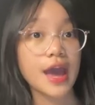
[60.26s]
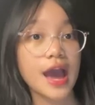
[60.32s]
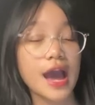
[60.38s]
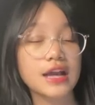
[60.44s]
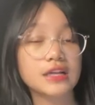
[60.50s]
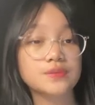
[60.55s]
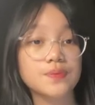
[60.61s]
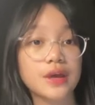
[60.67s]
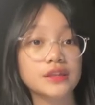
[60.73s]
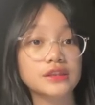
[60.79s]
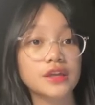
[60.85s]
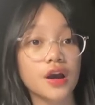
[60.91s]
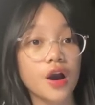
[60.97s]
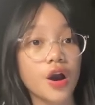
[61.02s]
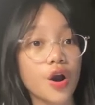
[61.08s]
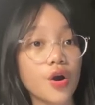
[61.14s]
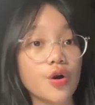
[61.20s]
I spent the
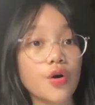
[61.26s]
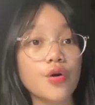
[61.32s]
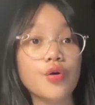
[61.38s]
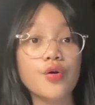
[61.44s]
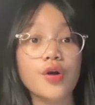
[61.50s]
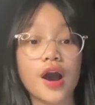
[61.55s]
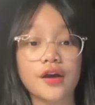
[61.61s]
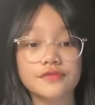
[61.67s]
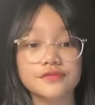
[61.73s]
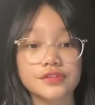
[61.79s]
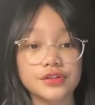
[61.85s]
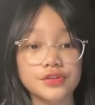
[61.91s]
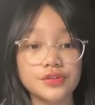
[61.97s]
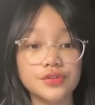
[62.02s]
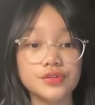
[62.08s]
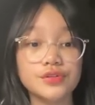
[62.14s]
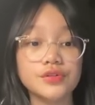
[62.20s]
whole
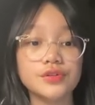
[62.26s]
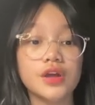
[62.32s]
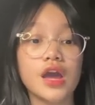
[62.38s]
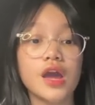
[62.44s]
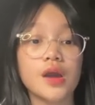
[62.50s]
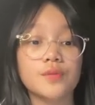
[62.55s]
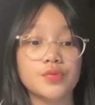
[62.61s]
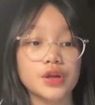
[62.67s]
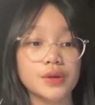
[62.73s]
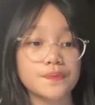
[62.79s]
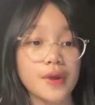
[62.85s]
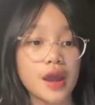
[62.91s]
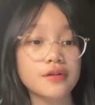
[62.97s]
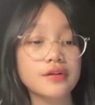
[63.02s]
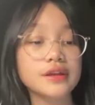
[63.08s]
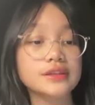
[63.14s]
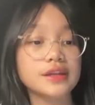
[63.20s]
afternoon
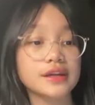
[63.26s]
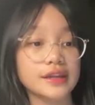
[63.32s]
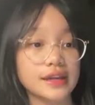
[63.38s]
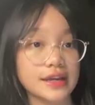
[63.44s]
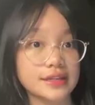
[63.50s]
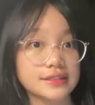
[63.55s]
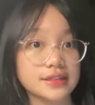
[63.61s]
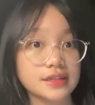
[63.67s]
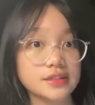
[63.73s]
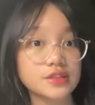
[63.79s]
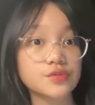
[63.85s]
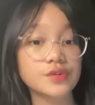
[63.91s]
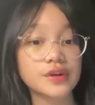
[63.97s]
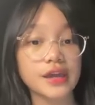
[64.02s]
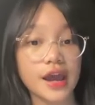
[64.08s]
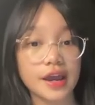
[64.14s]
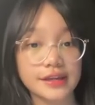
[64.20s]
preparing the
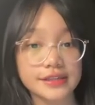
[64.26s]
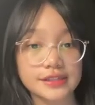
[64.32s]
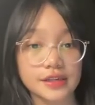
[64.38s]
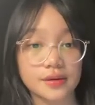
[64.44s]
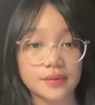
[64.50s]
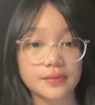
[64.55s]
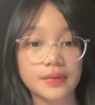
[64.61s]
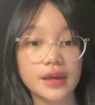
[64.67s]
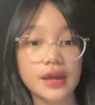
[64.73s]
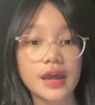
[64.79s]
necessary item.